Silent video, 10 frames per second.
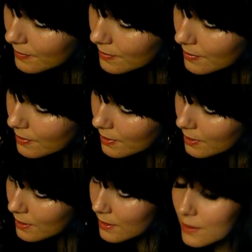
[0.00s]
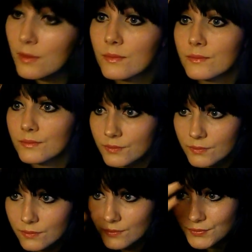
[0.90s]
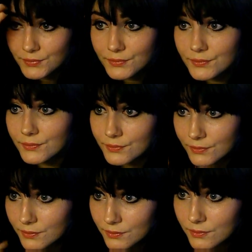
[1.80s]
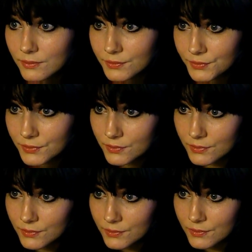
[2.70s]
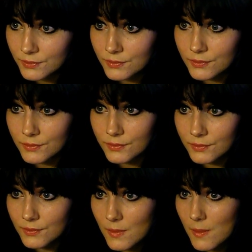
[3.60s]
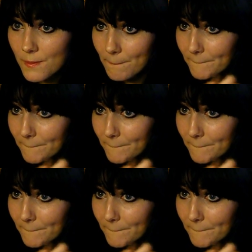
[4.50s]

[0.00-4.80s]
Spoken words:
[no speech]